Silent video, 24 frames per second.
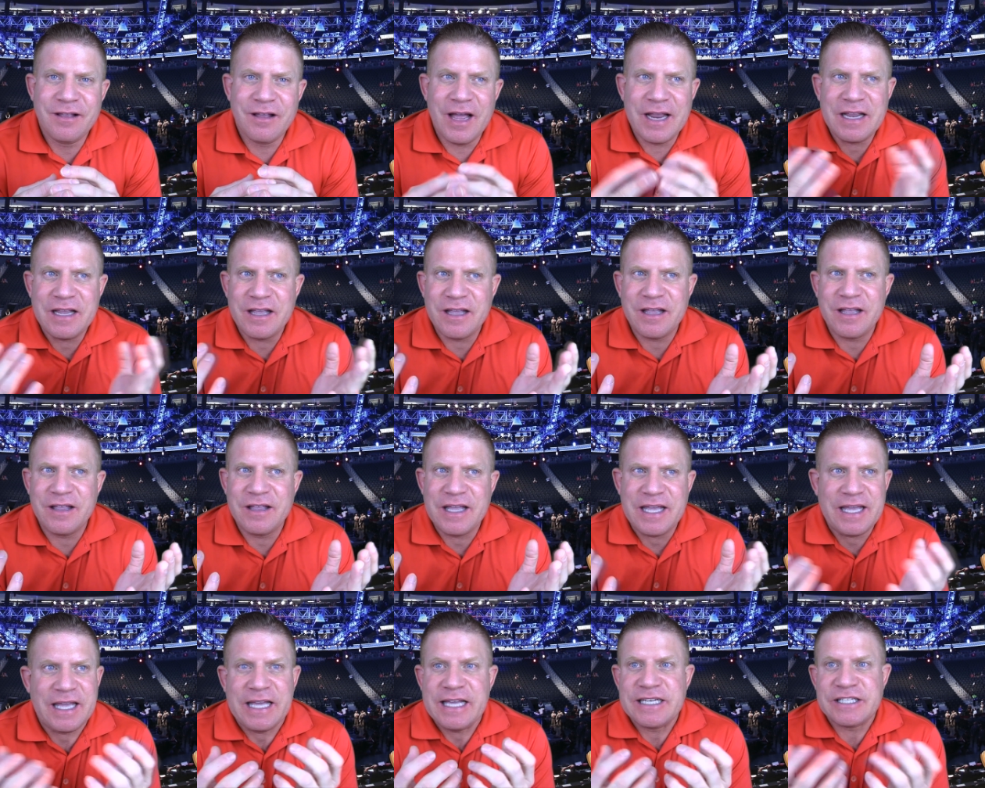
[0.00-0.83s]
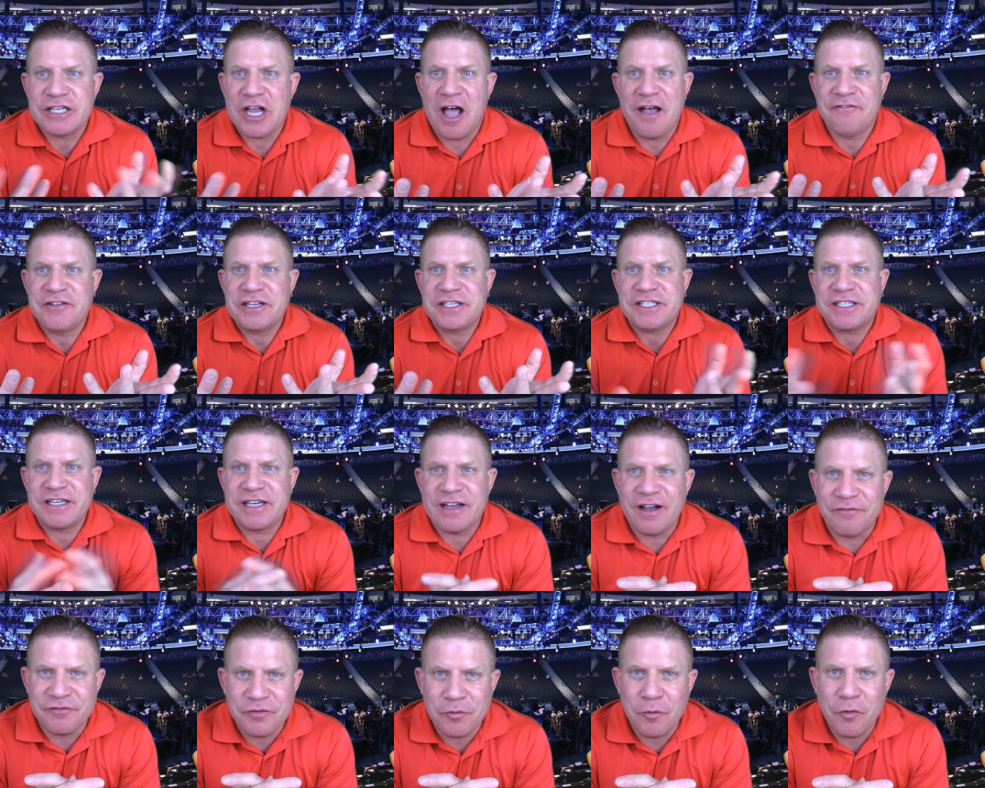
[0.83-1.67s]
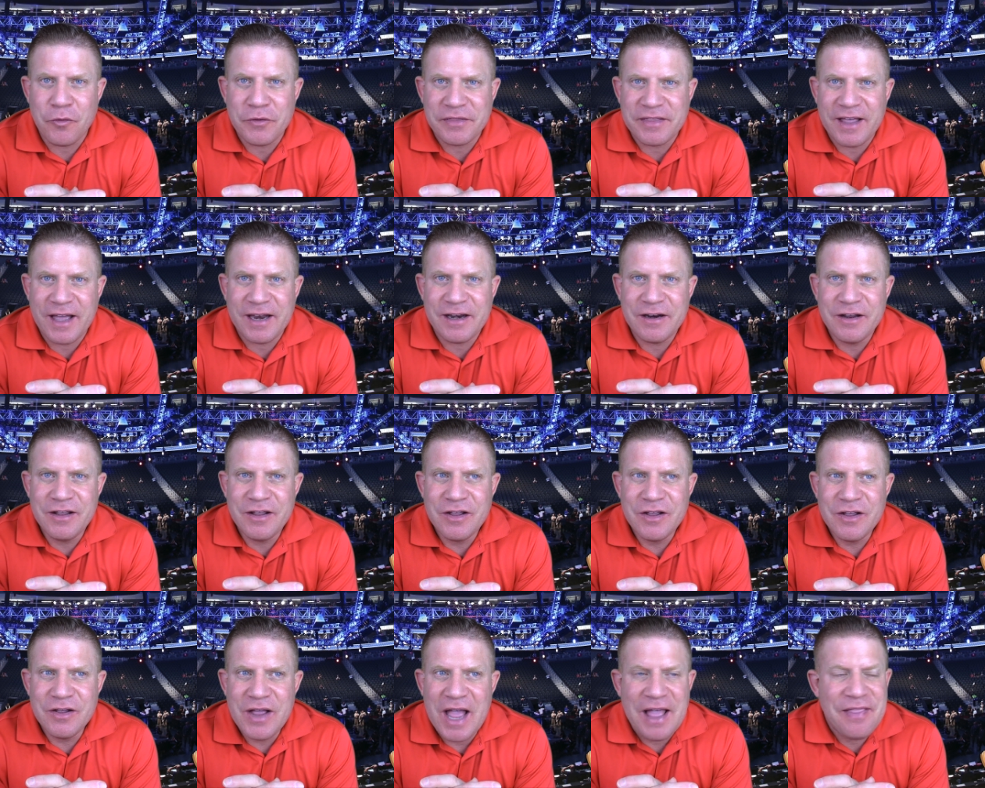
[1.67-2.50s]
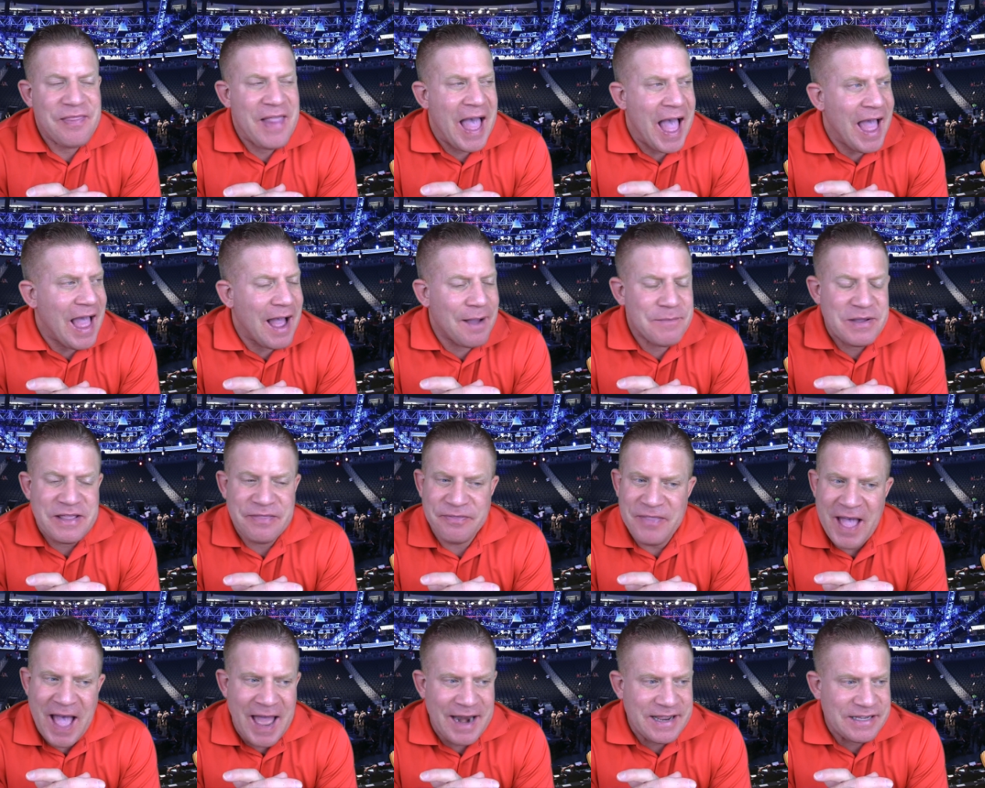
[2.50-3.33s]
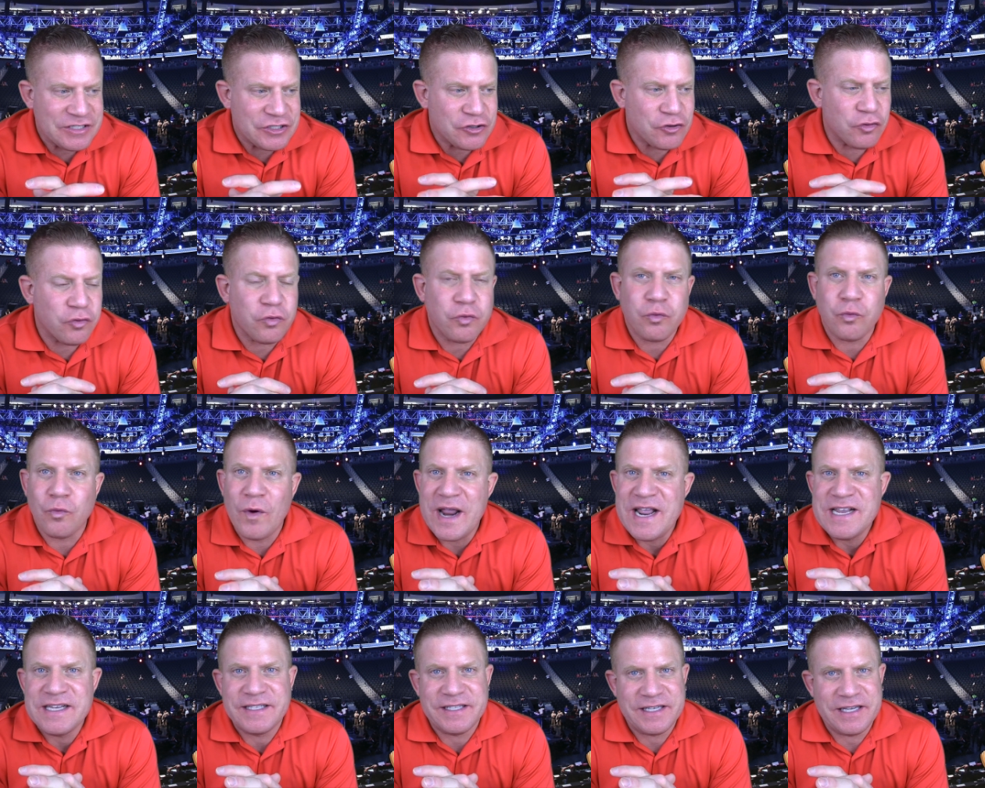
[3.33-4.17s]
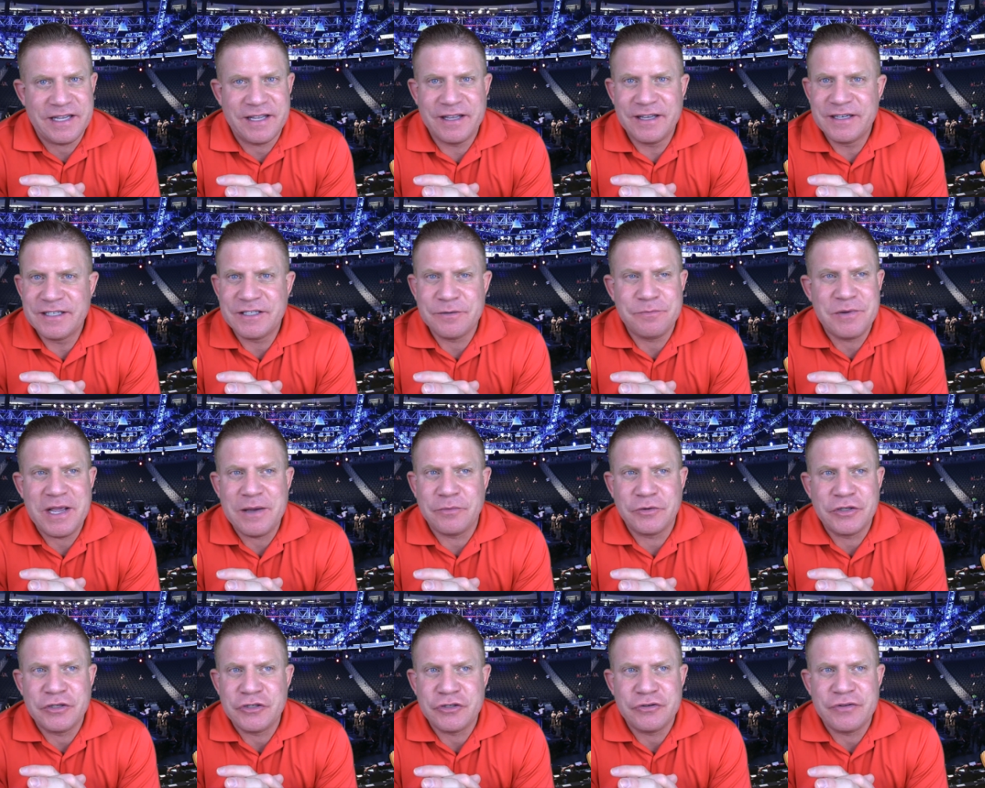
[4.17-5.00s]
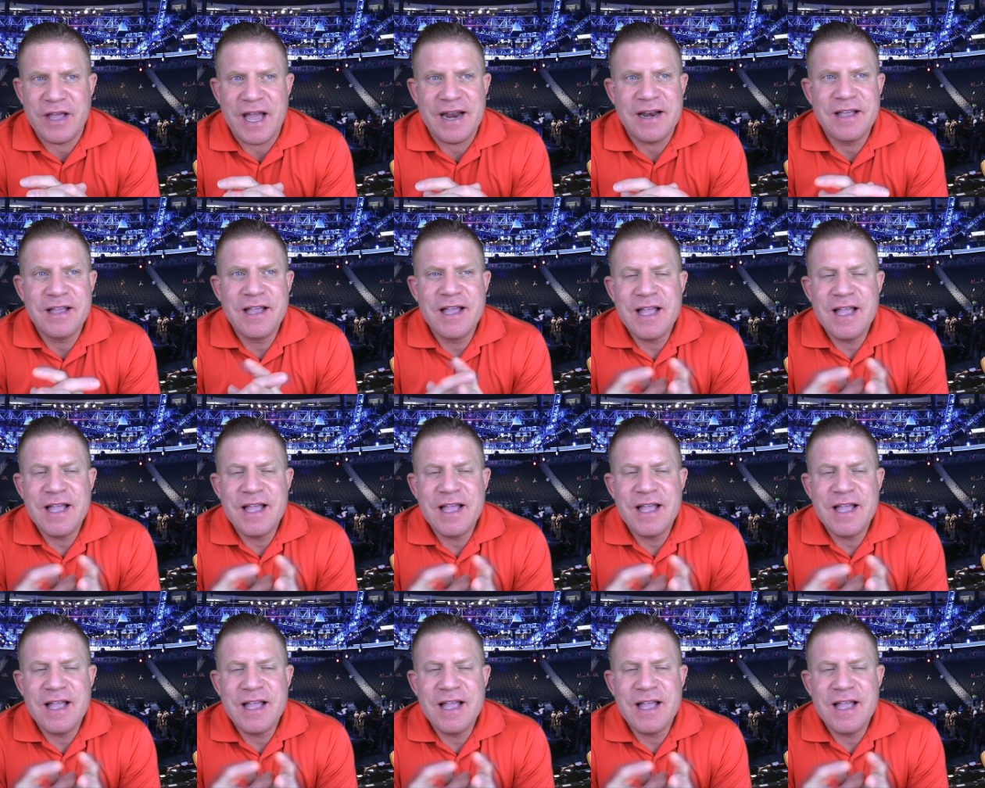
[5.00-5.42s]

Like, he's obviously comfortable with that. And that, I mean, that is crazy to be able to do that.